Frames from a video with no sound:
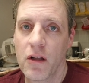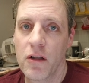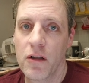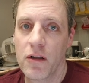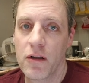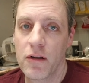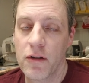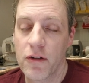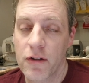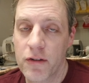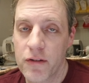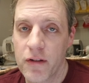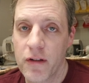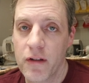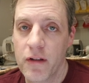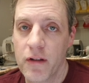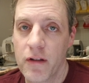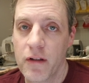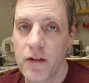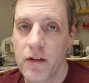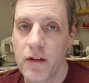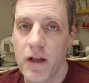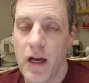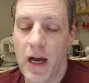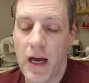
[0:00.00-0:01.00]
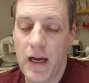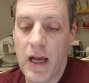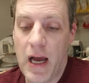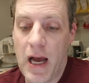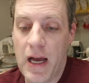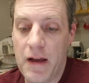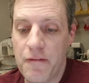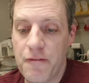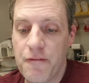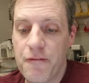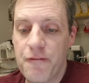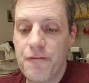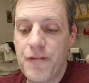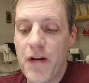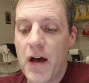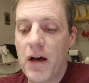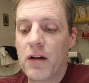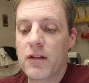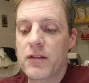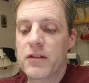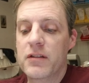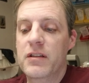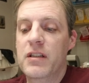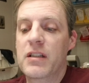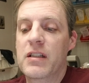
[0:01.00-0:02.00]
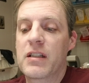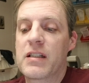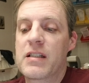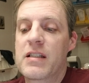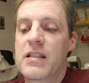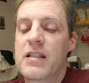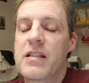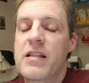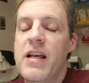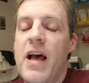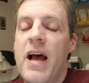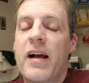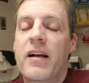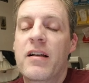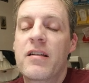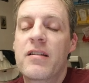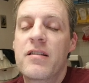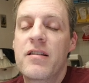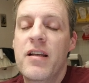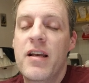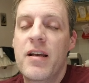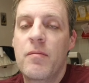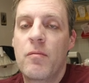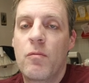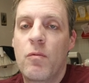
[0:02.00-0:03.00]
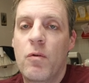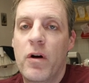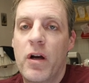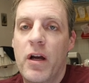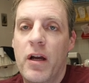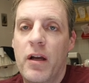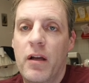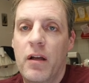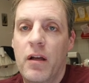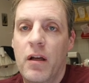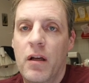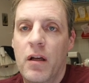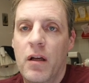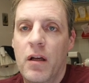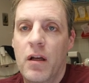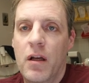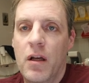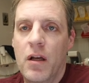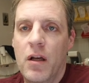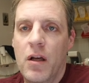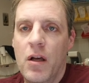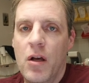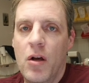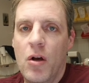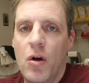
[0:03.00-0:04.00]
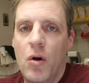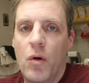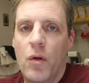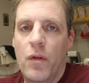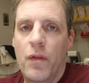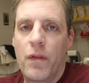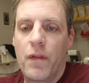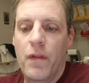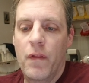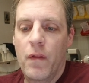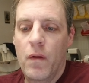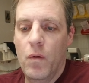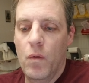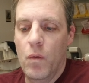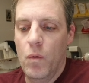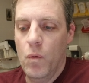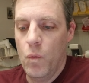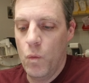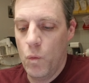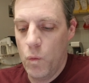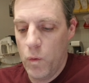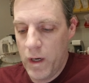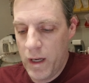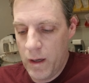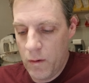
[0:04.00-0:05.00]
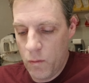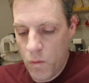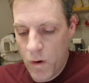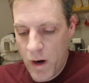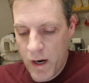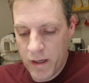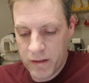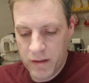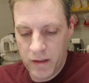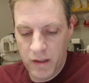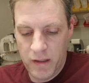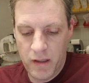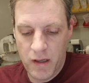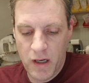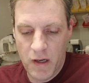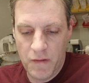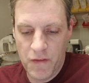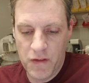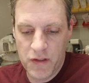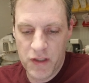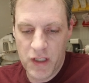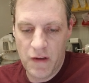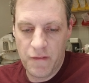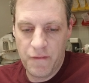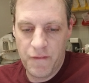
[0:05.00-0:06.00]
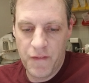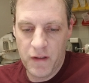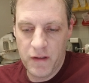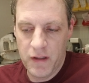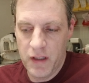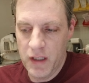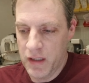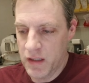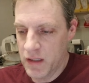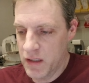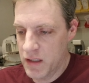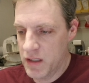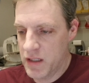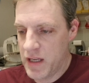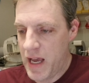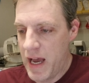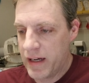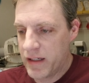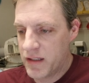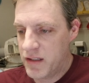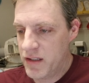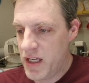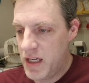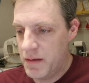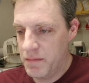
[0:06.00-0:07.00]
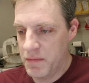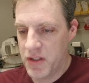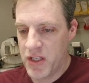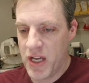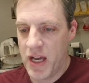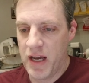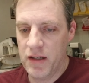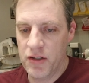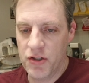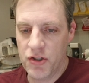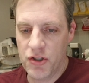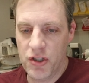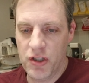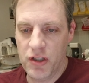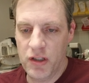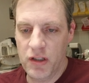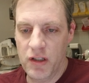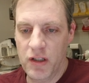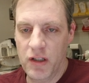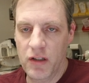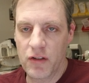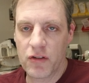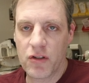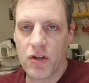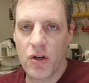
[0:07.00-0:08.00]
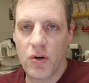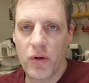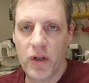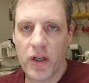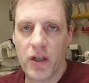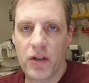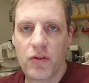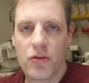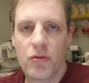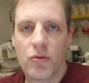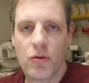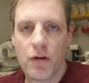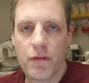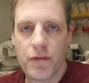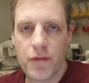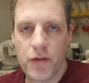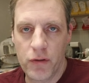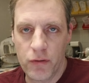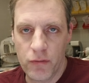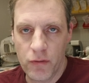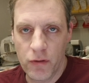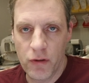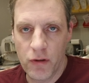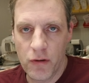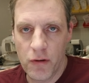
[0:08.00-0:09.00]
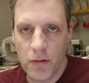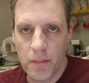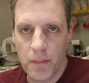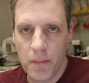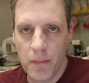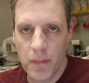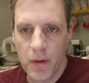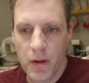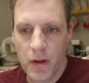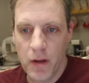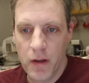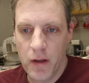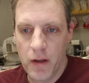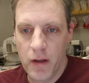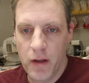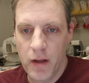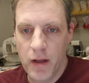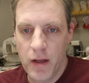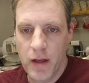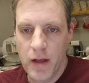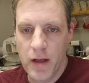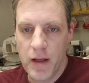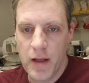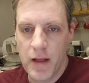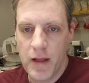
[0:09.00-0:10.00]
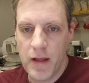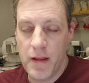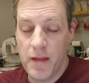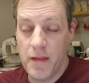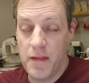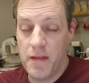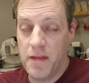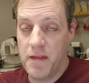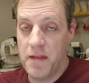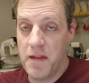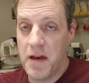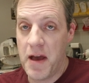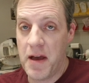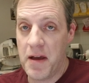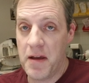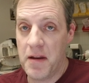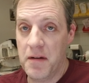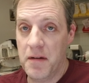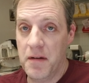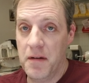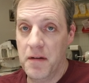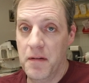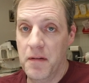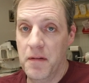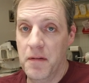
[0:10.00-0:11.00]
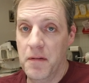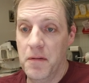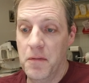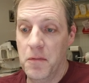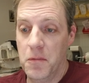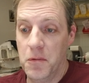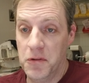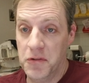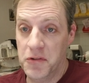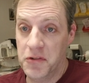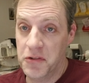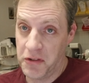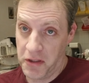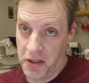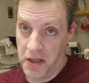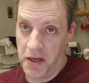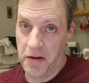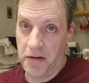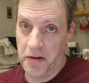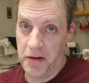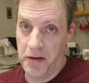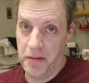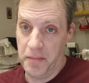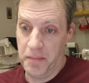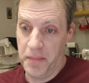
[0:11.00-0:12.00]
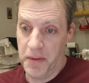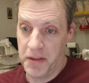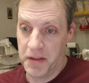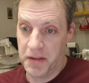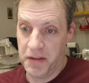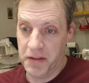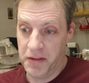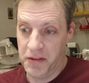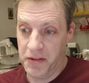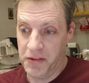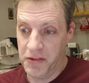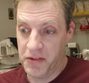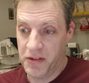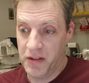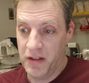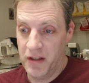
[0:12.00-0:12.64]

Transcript: looked, I felt the exact same way. When I walked in the office, I felt the exact same tension as going into a funeral home. And that was scary, because